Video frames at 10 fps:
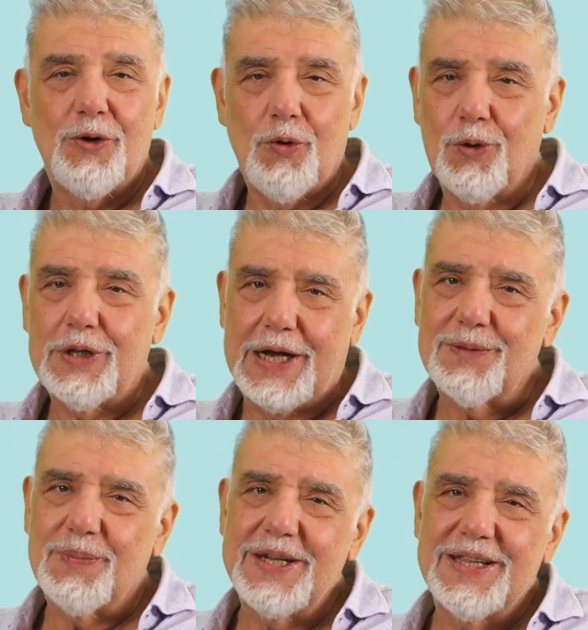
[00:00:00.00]
all the
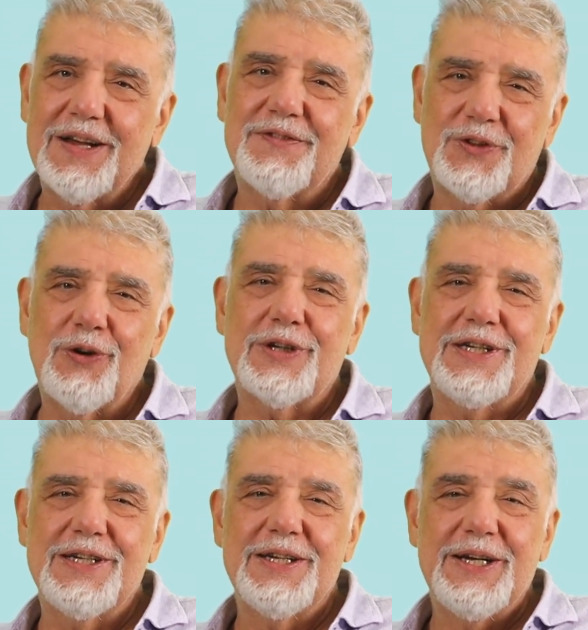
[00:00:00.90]
hot money left
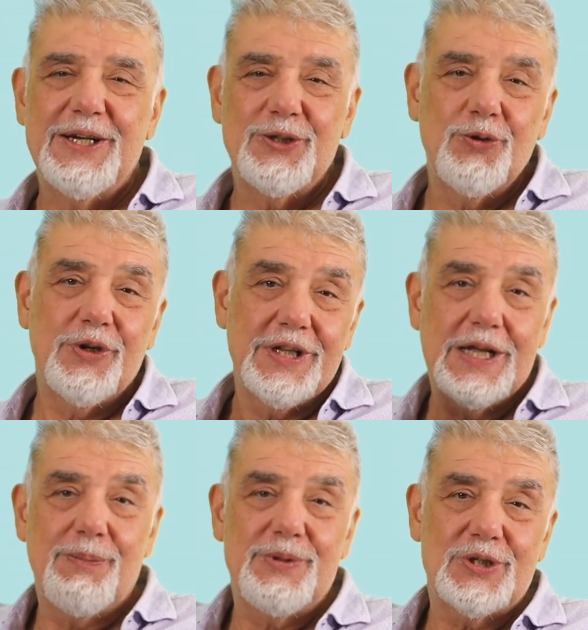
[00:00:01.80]
Turkey during the
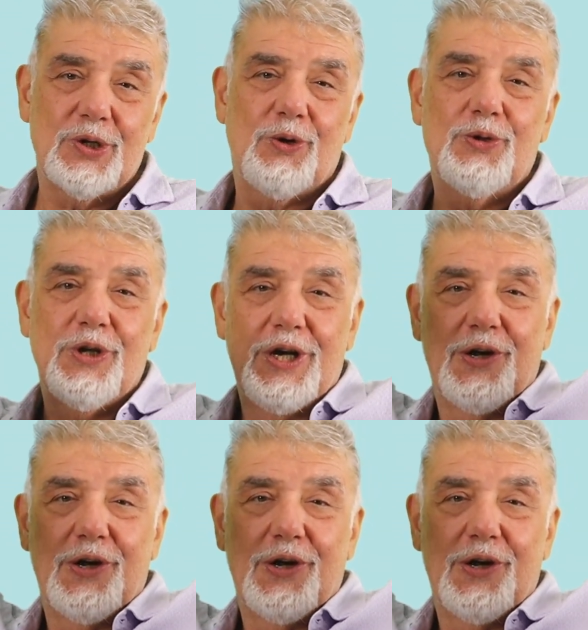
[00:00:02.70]
episode